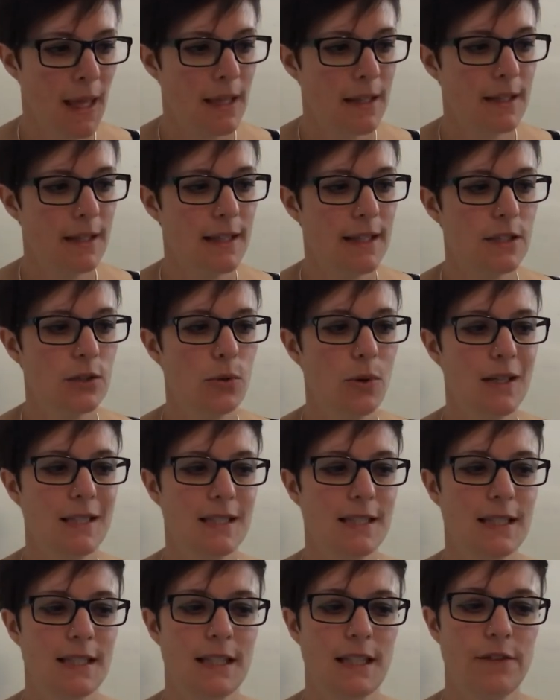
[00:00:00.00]
Now that's quite
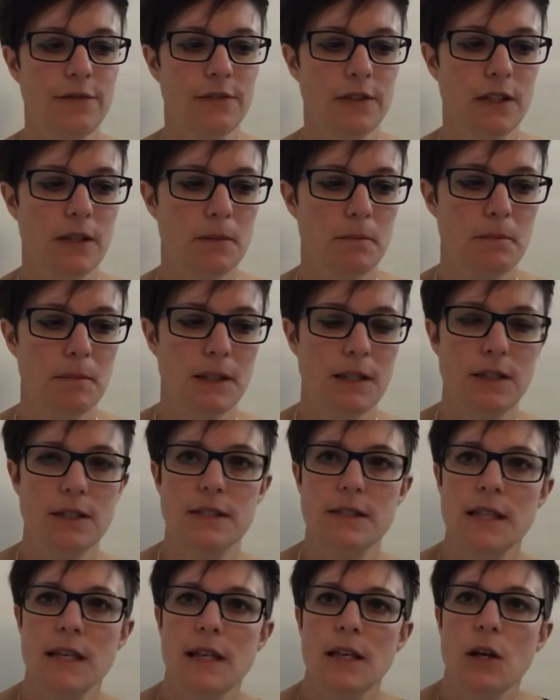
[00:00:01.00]
significant
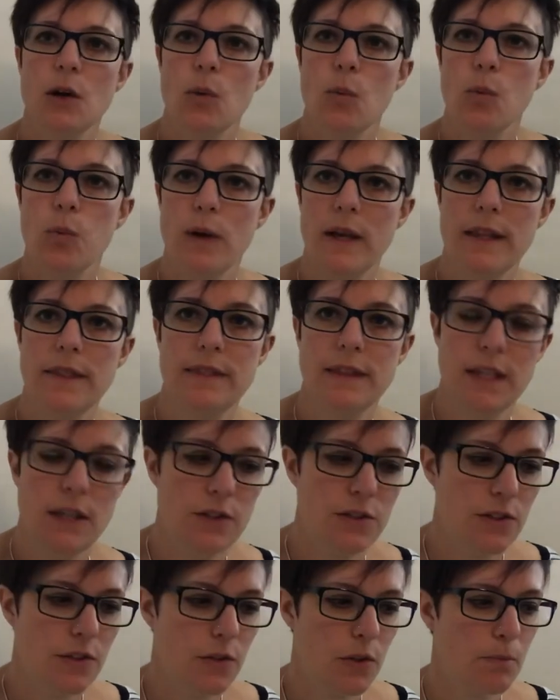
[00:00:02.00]
because with the
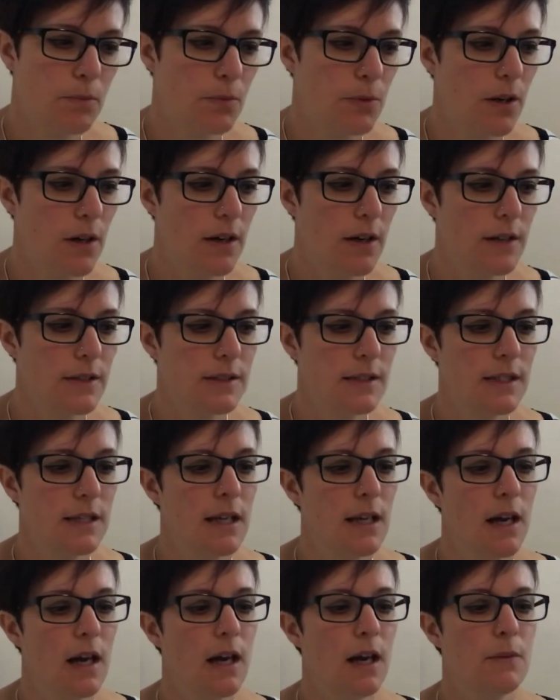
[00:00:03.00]
use of the brass,
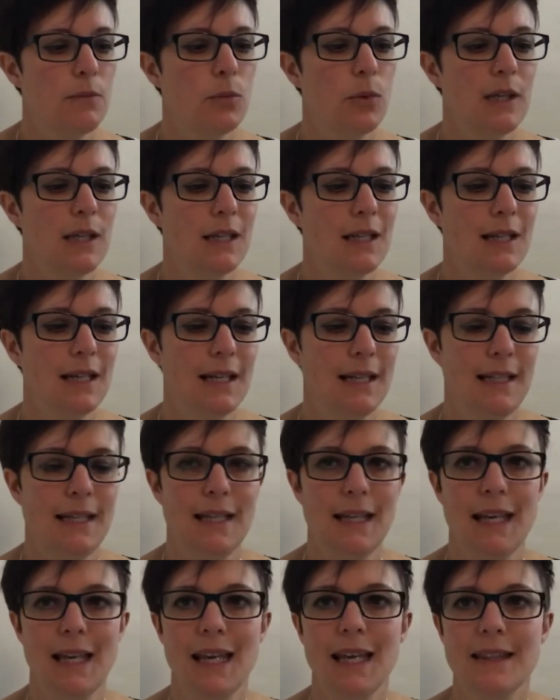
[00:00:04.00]
um, we can clearly
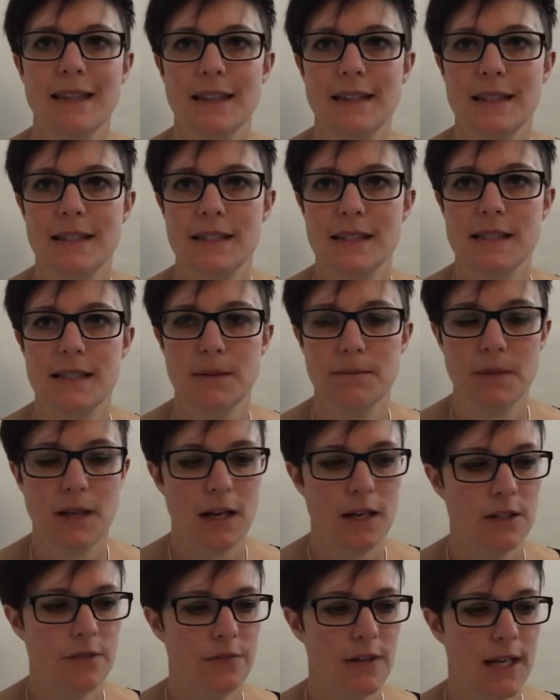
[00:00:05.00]
hear that this is some
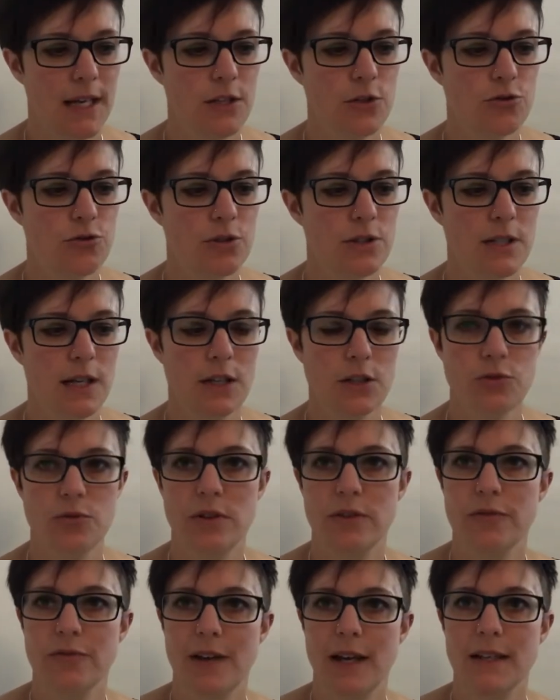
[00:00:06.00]
kind of
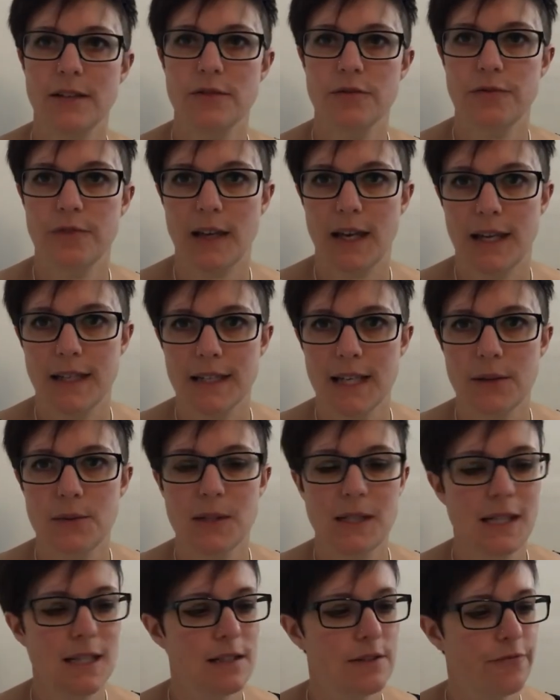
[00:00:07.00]
introductory fanfare. Now we
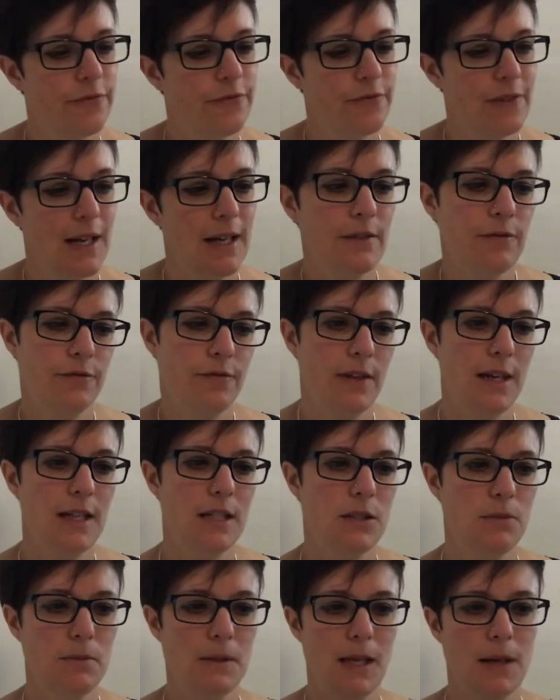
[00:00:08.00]
needed fanfare
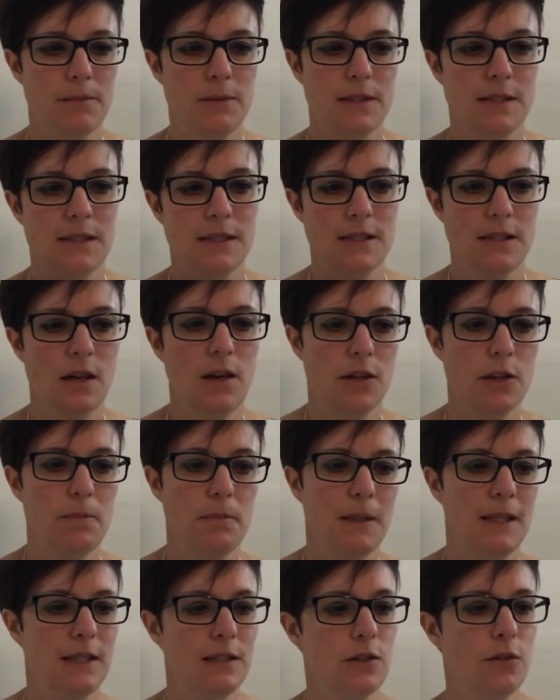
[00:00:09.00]
to be able to start the
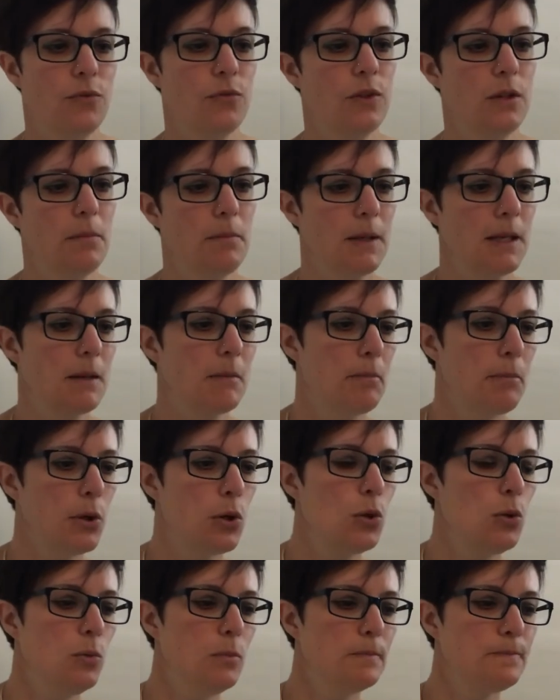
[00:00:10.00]
piece off with a big
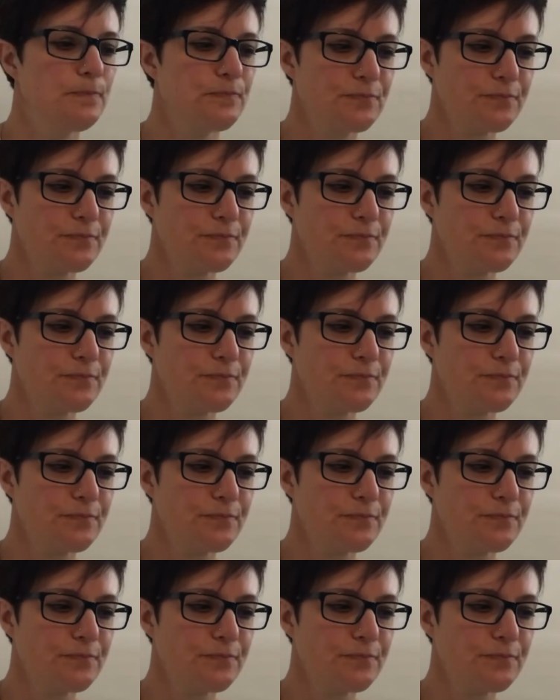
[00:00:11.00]
boom